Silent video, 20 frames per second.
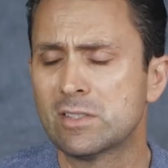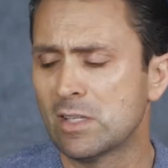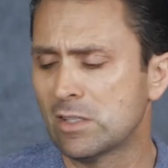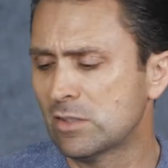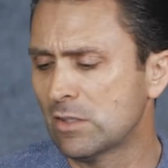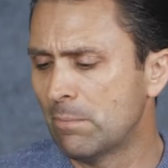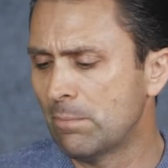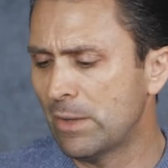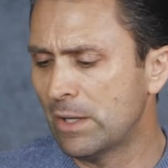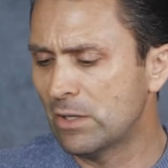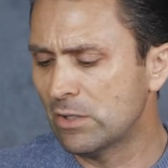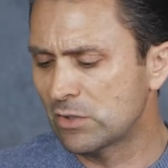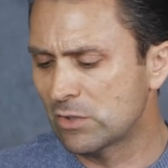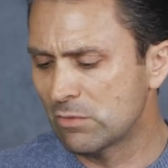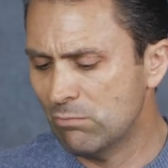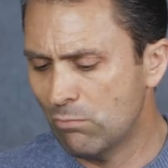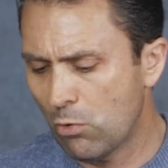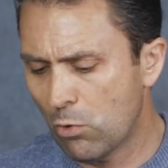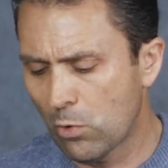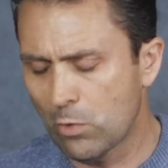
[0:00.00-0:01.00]
system that is
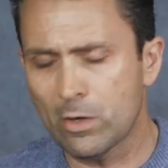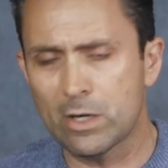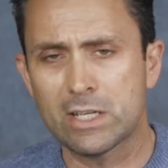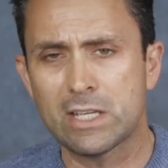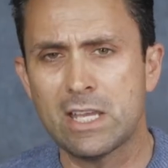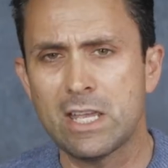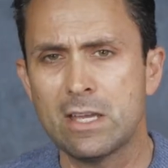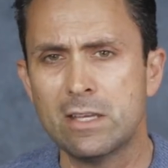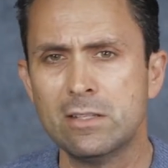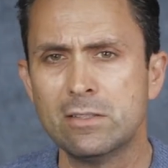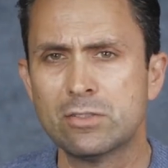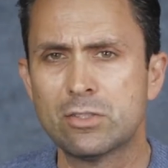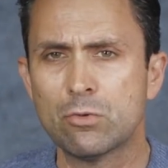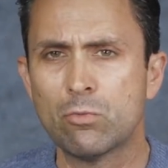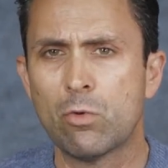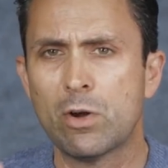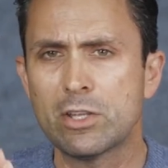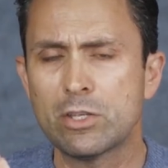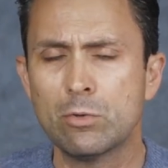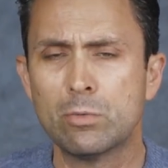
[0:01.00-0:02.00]
more akin to
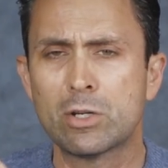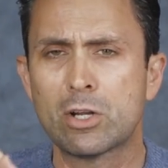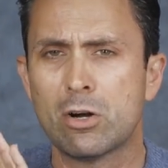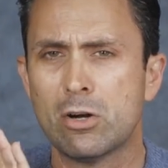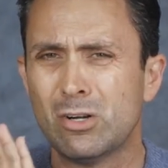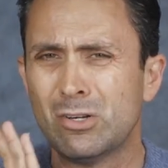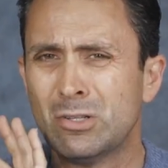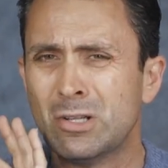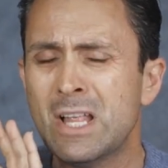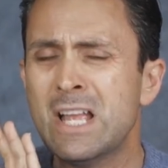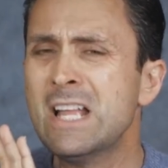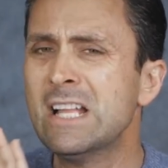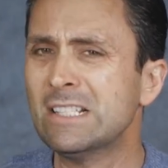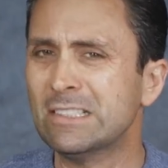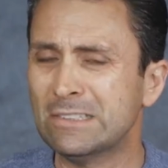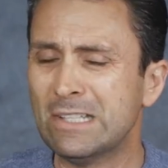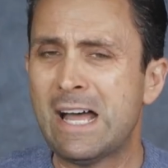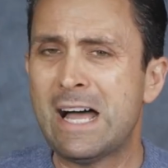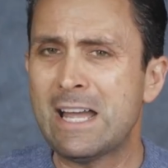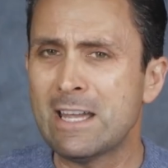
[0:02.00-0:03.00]
what you would call
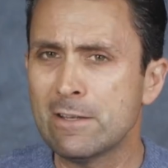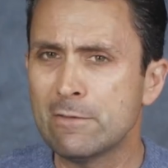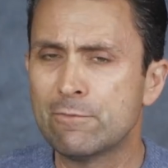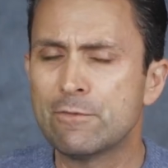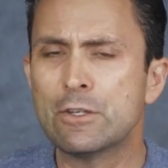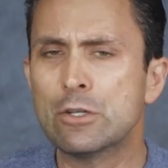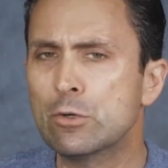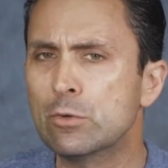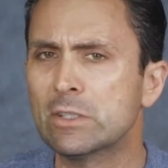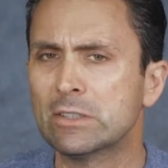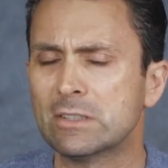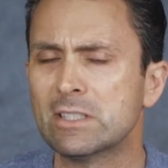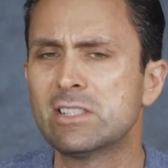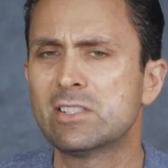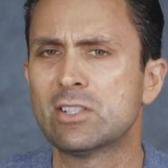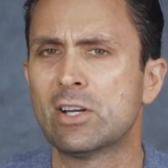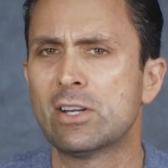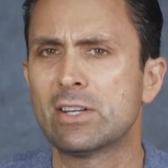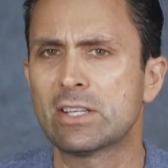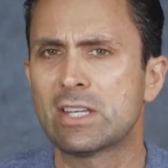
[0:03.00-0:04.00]
live view, at
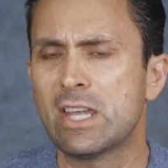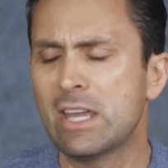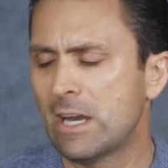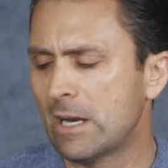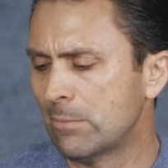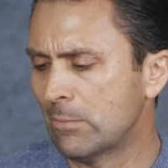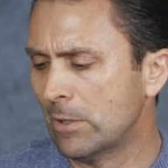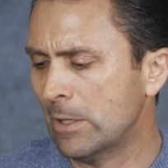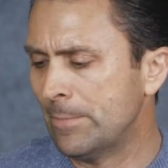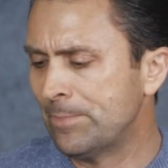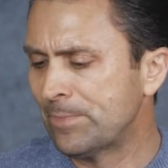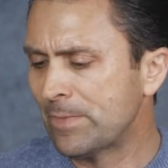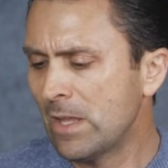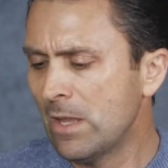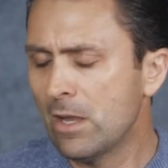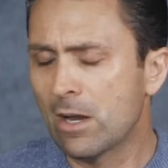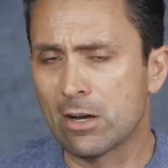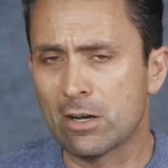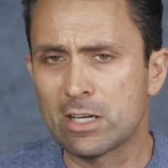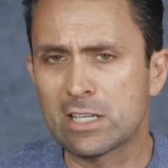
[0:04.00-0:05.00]
least on a camera,
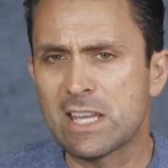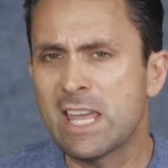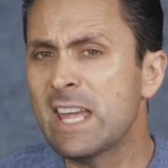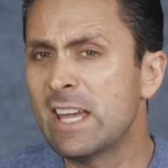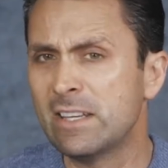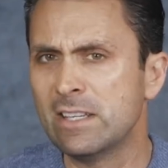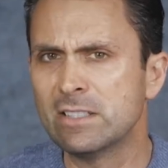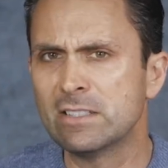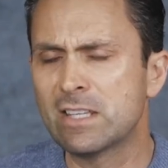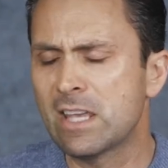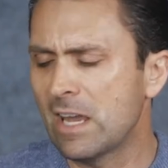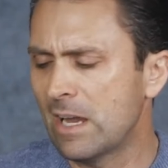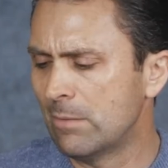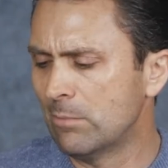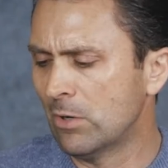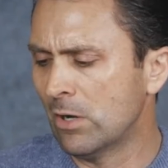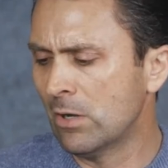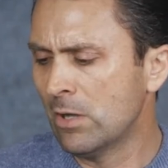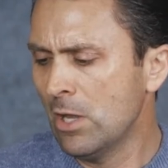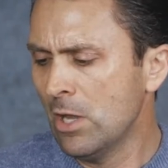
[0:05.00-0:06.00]
or a Canon
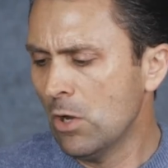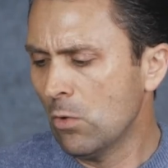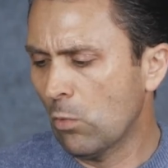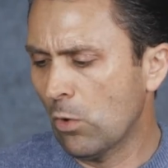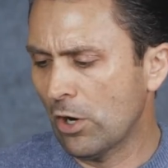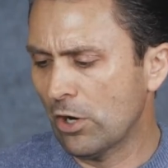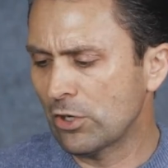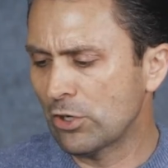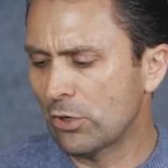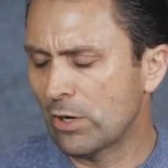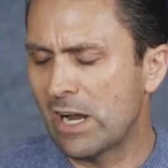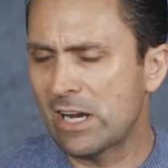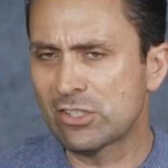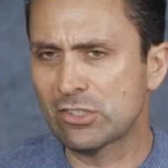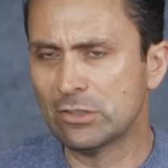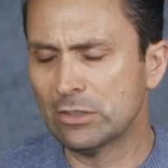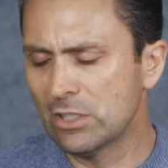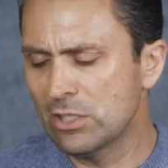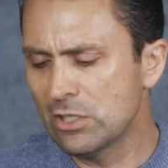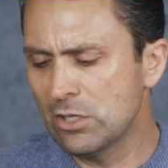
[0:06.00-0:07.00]
camera, where you're
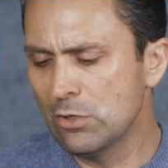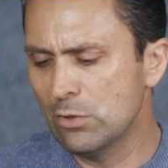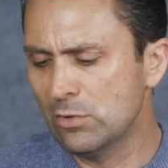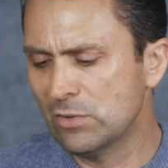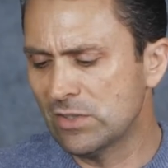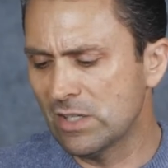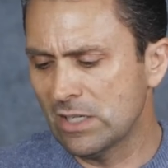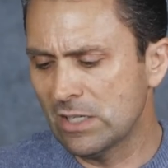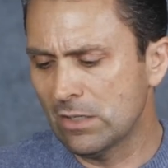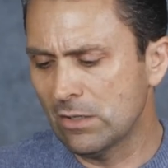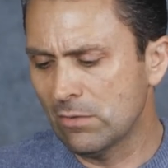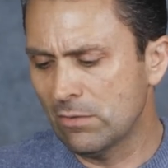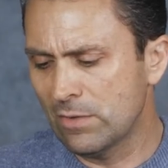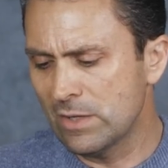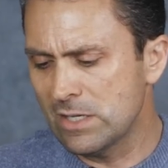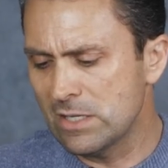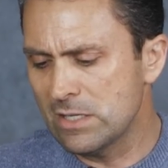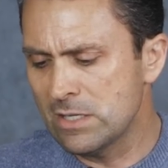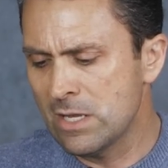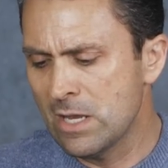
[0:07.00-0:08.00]
actually using
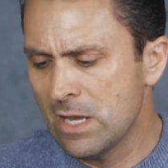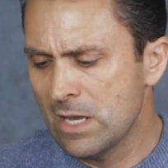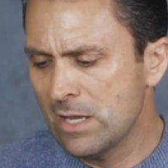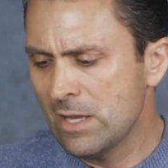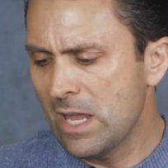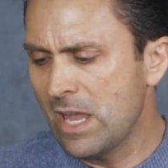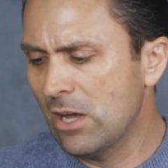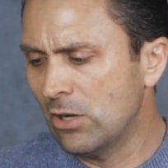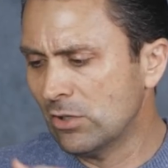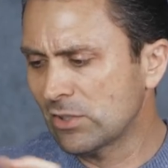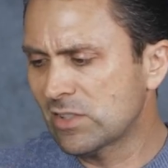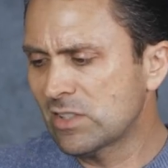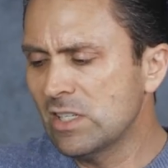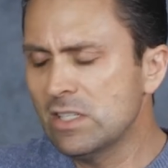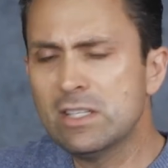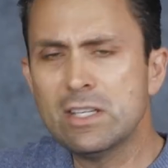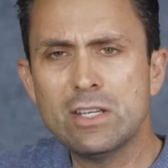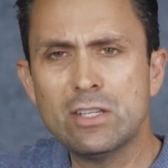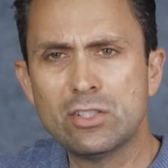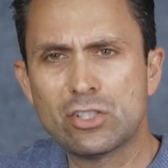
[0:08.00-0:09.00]
the
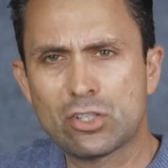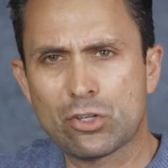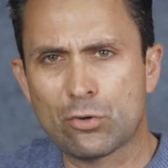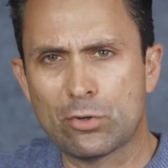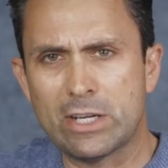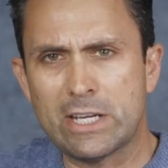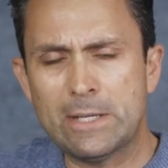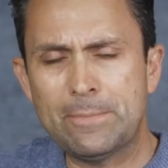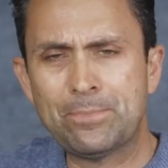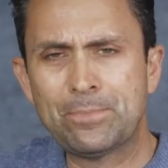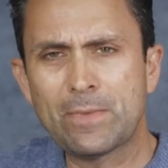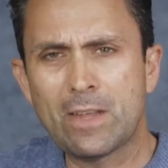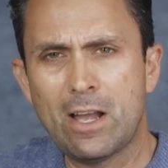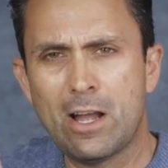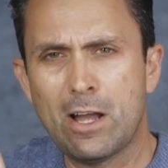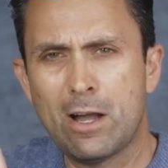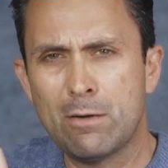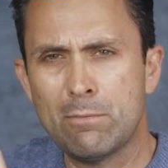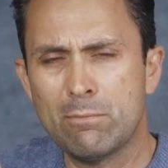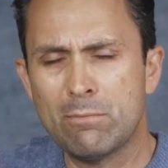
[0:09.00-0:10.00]
LCD screen
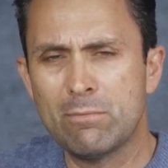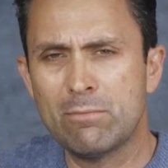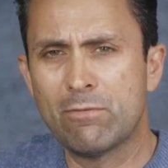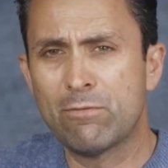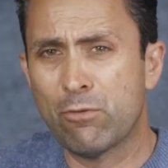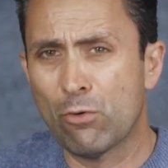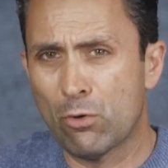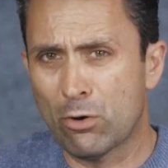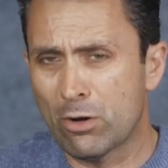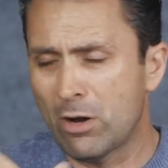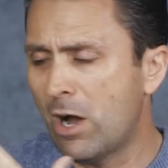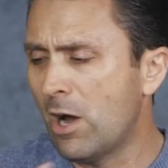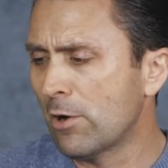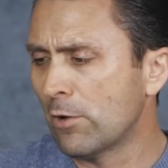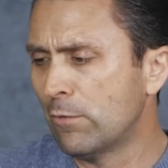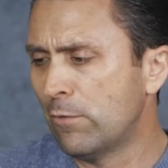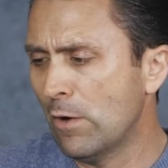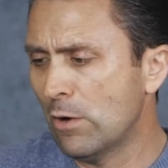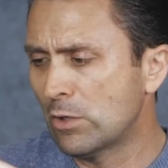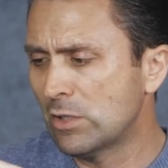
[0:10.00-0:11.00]
for
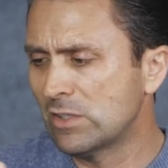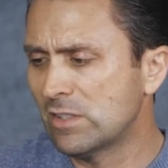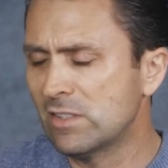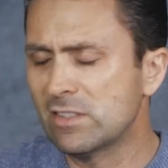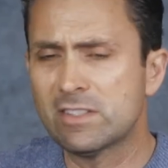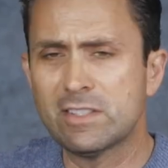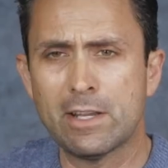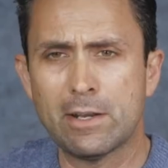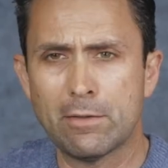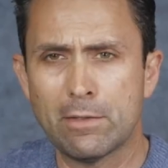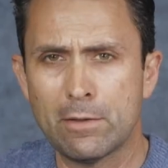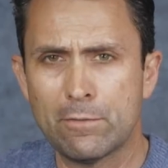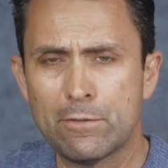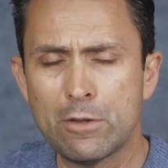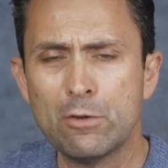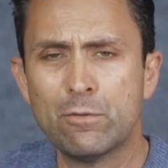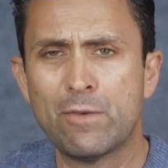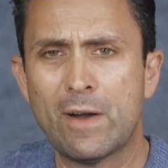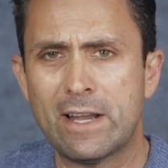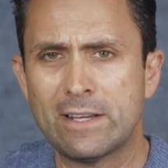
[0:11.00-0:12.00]
autofocus instead of the
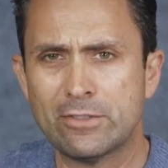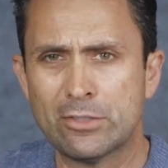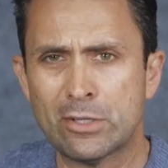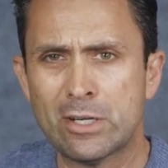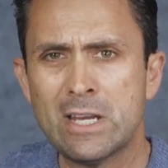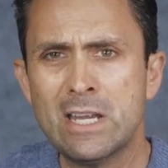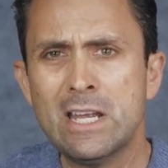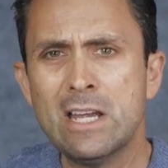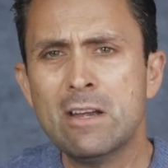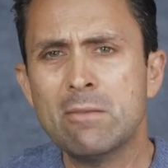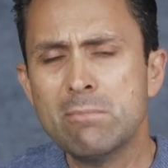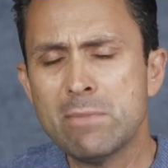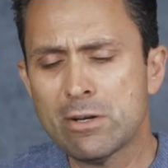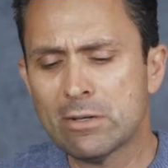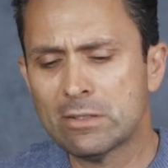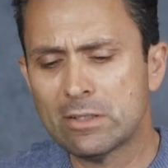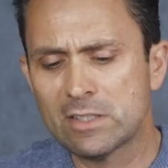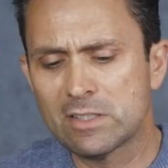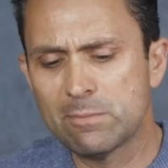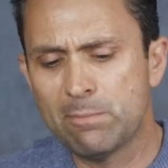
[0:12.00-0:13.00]
viewfinder.
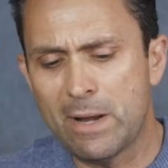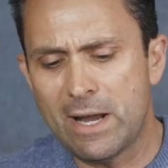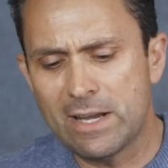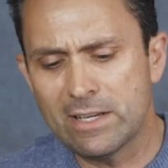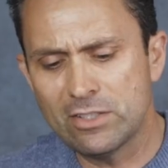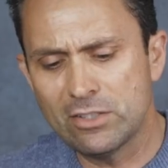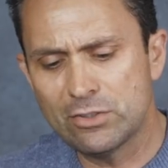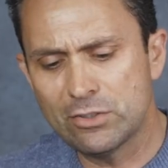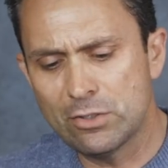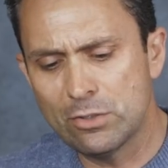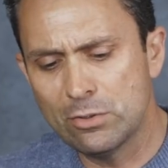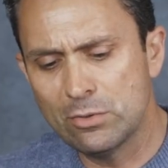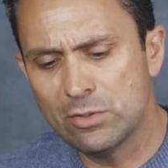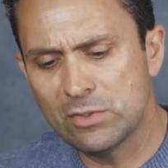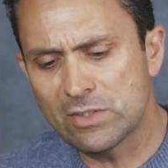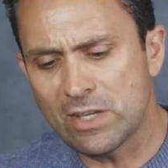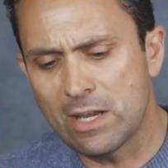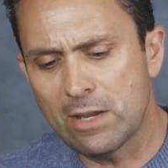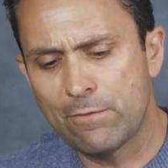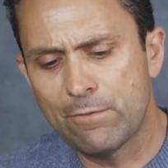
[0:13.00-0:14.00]
Mirrorless bodies
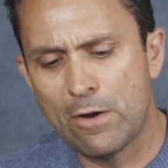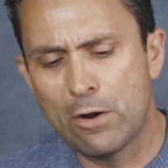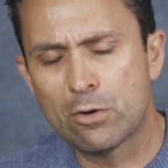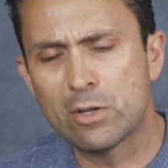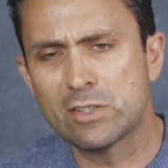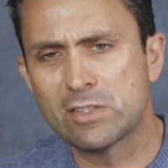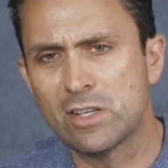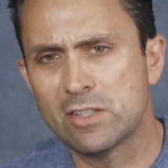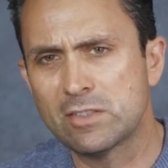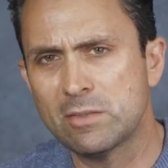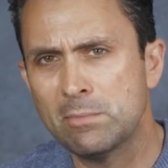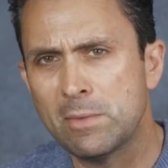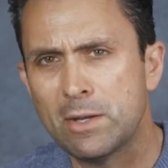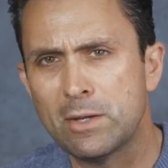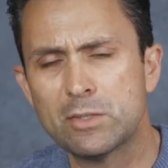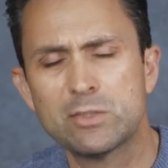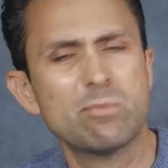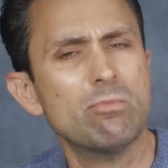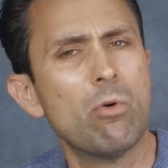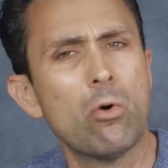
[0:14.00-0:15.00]
use a focus system that
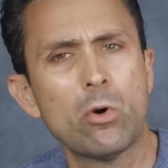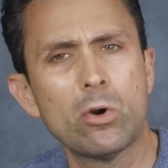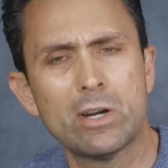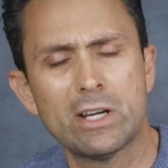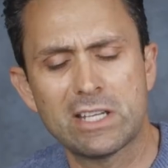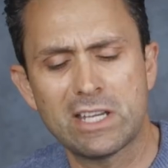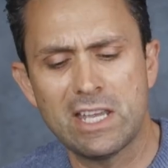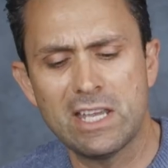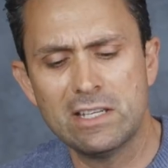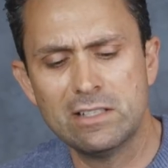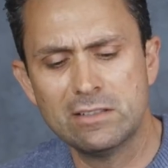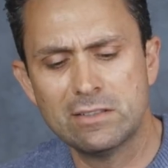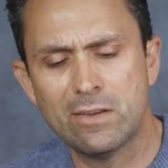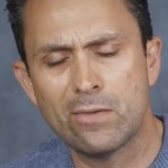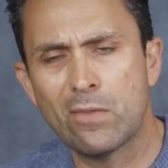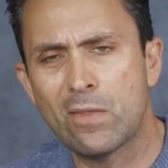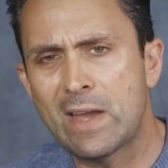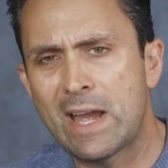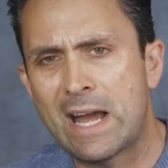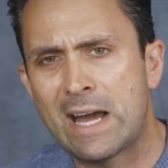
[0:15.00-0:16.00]
is more akin to
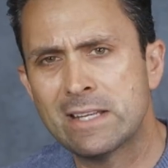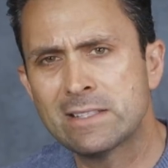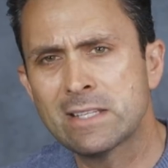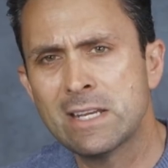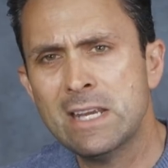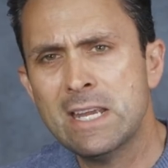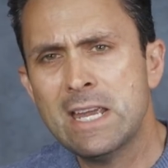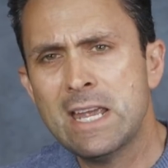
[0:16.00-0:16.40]
that.